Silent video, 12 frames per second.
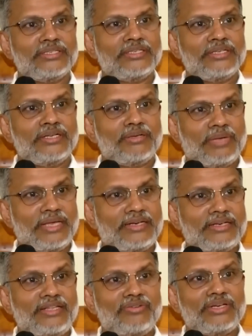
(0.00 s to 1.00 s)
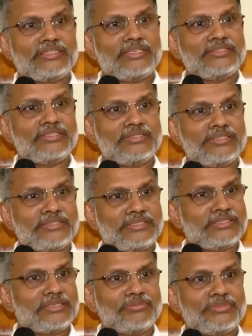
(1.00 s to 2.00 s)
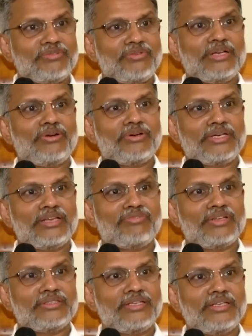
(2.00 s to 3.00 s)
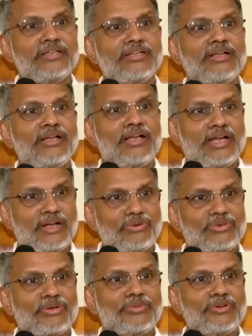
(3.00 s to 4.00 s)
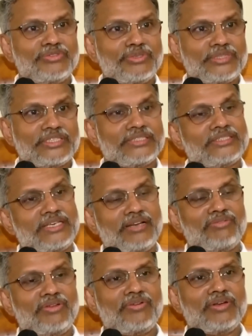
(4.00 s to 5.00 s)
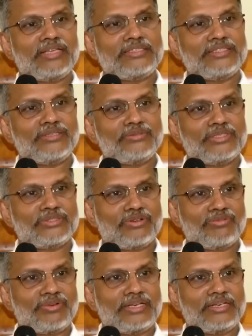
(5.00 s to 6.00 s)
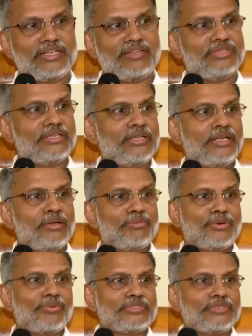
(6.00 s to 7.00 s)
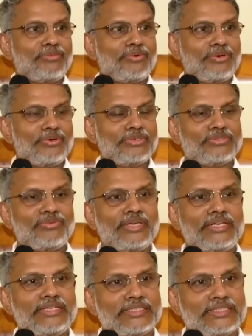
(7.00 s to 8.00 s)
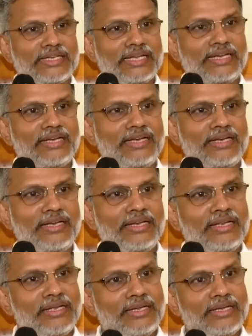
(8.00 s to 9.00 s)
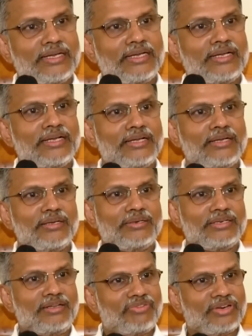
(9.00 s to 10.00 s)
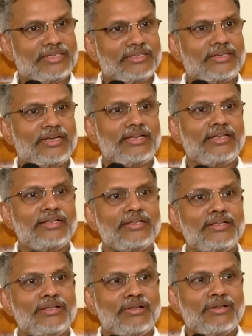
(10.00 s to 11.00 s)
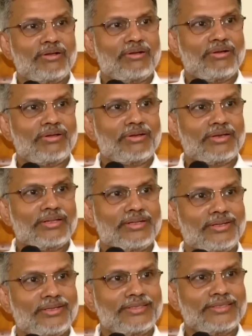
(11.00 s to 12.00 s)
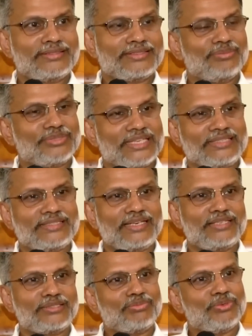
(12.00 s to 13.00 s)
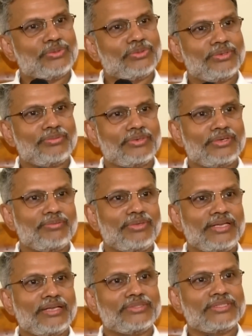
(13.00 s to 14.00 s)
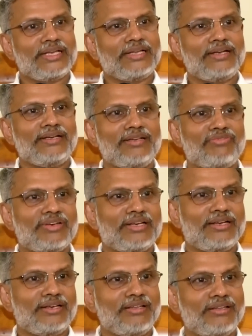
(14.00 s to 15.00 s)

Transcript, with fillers: minor deviations in the systems will not affect the outcome of the mission. Still, we will achieve the soft landing. If the propulsion modules varies slightly uh, differently, or uh, some sensors move, uh, behave slightly differently,